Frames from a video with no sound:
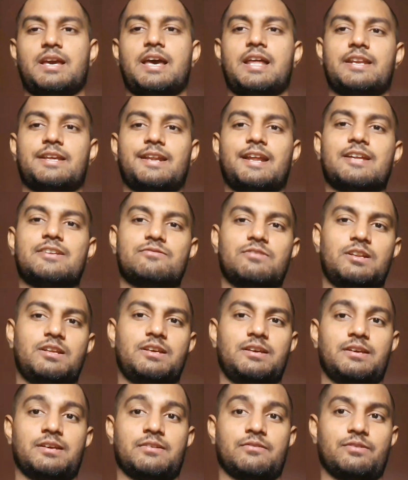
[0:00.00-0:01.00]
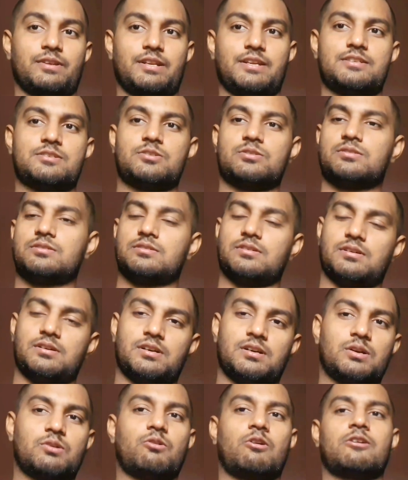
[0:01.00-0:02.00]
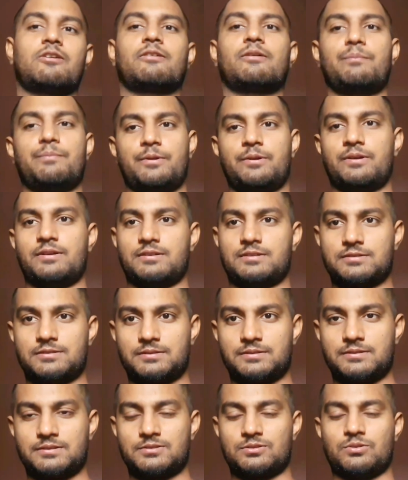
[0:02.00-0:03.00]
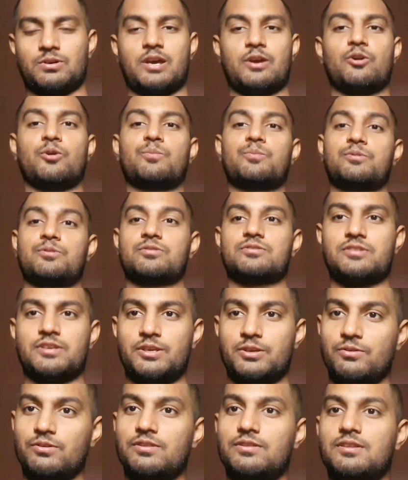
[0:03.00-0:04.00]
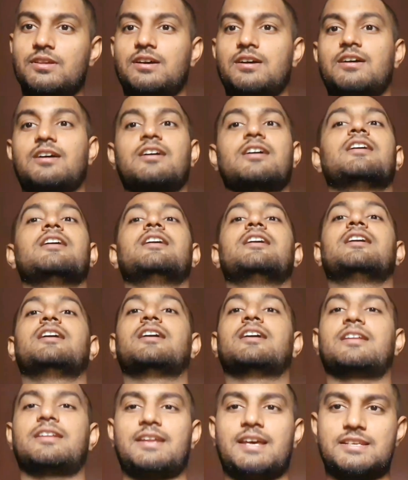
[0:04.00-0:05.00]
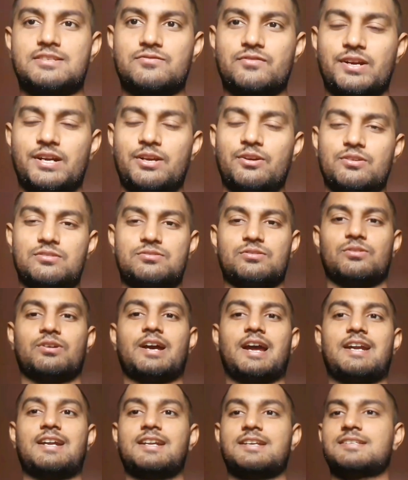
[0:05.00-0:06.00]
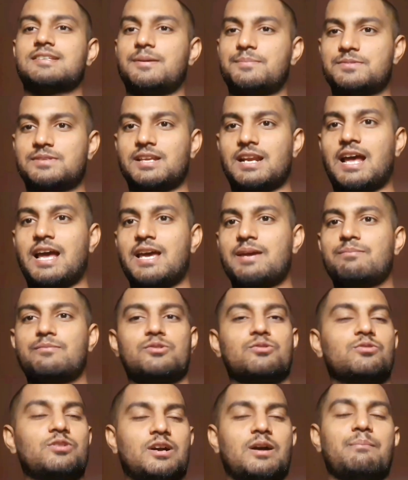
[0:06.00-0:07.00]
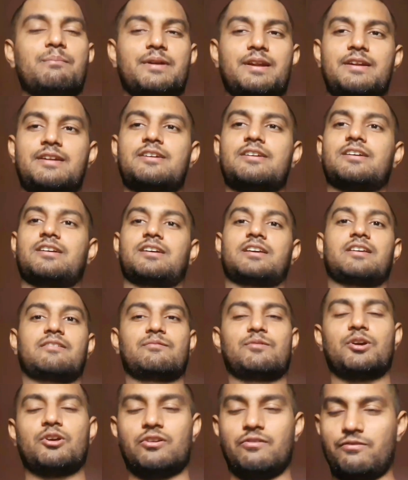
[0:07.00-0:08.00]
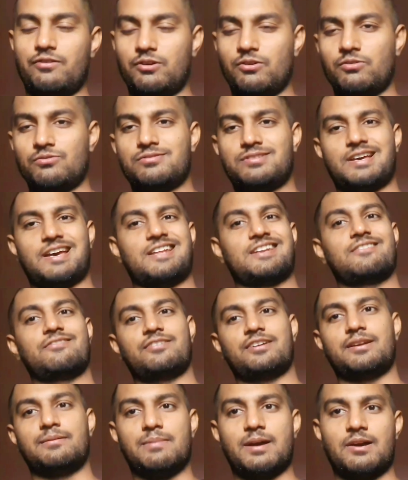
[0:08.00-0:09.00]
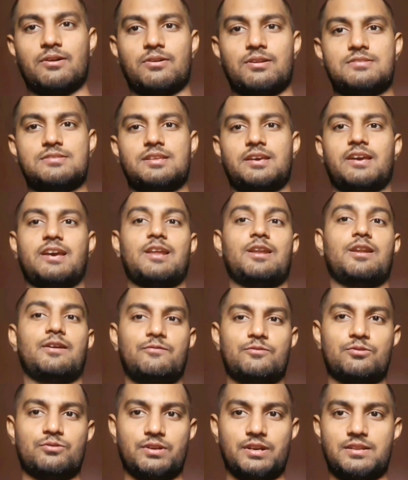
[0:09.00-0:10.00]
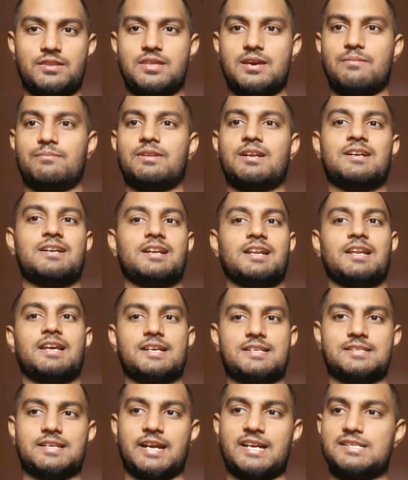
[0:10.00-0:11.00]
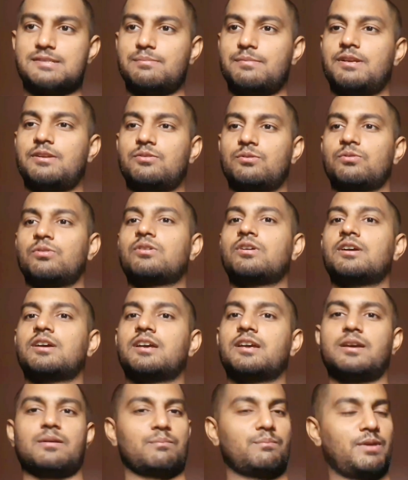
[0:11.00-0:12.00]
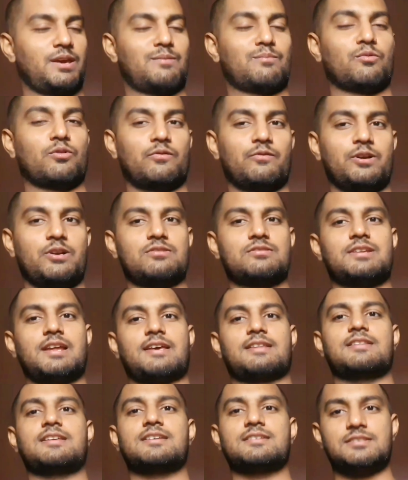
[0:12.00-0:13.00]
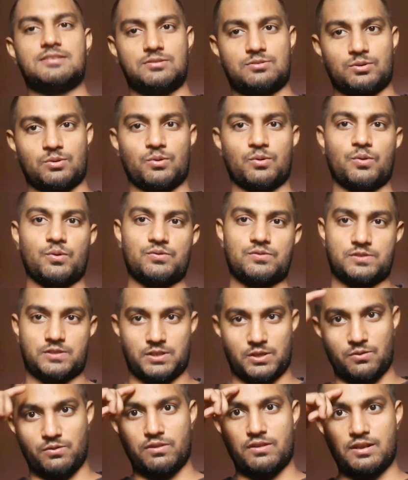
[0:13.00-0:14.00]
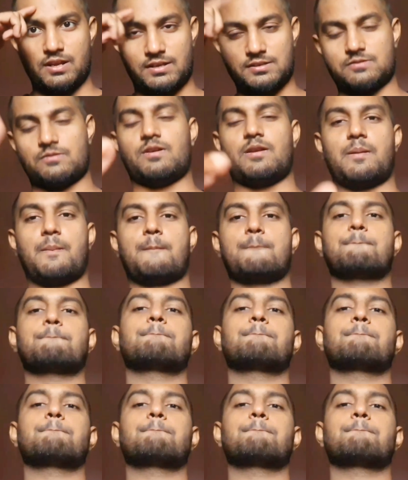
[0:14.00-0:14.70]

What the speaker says: and gradually we reach quantum computers. So I hope to see you in the next video. So kindly subscribe, do comment, give me a review, any feedback or anything. I love to read them. That really excites me to make more videos like this. So see you in the next one.